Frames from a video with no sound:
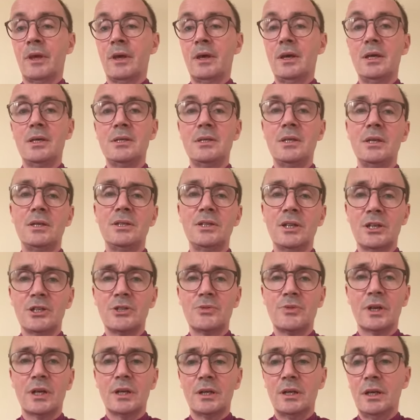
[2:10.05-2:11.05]
Is it just
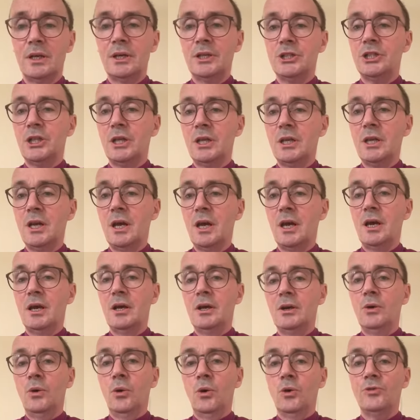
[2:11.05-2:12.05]
for clergy,
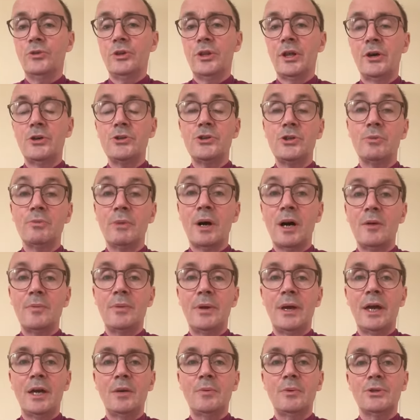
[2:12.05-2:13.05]
or for those who might
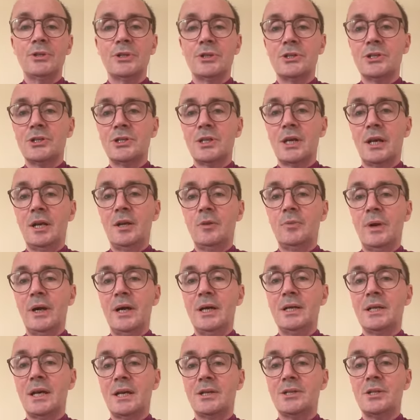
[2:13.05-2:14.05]
be able to
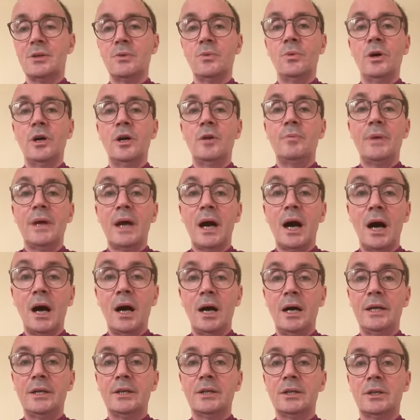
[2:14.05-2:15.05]
celebrate, as it were,
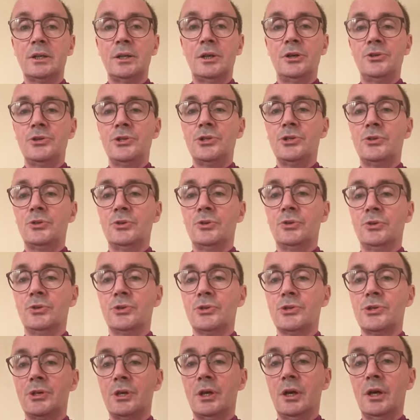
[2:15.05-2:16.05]
behind closed
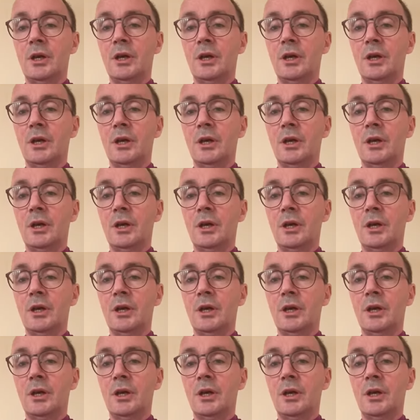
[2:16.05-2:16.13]
doors?